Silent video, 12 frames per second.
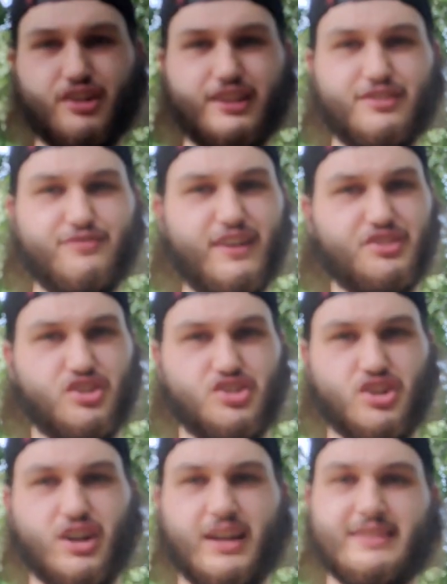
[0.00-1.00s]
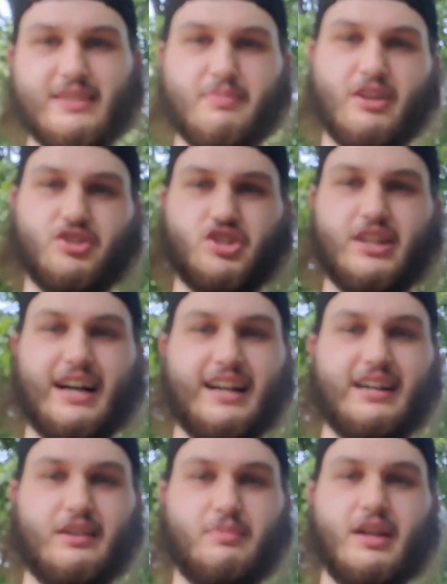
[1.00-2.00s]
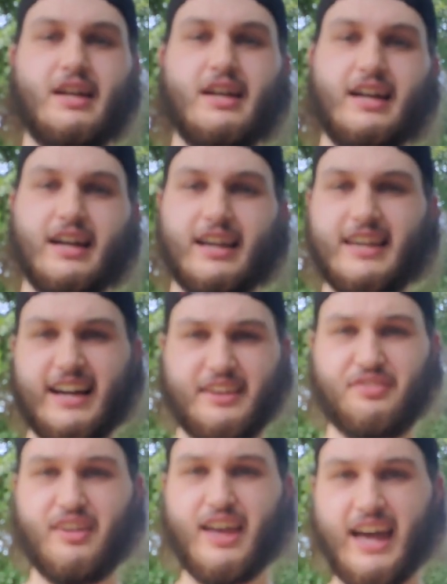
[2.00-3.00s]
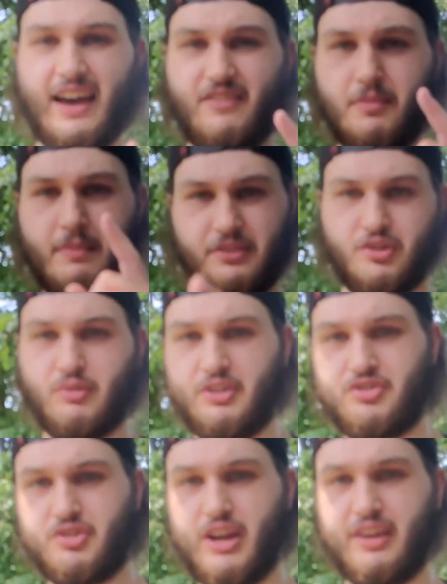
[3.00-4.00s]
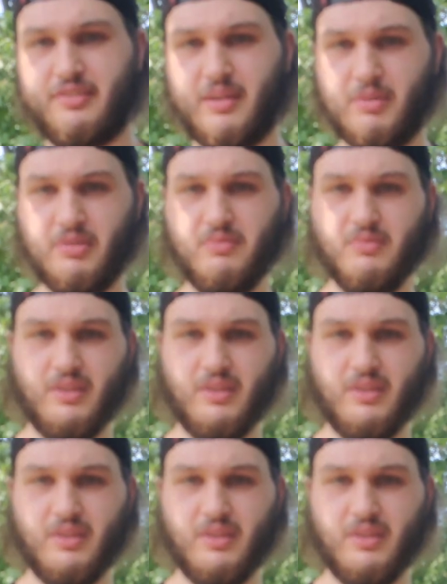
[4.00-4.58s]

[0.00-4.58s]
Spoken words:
Talk. That's Fast Talk. Check out at WEnergy.com. Guys, have an amazing rest of your day. Stay ready.